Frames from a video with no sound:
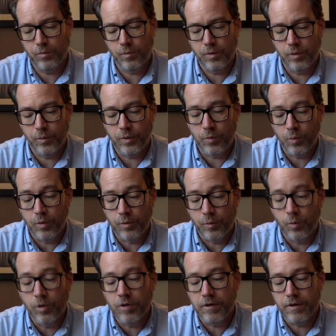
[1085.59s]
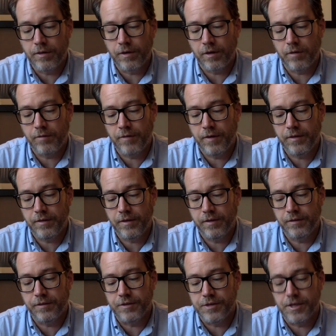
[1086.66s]
where we would worry that our faith
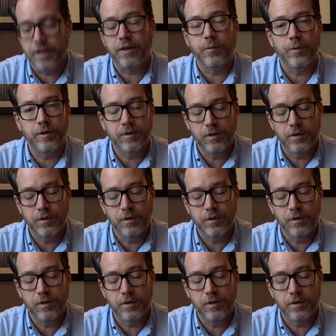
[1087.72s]
isn't genuine,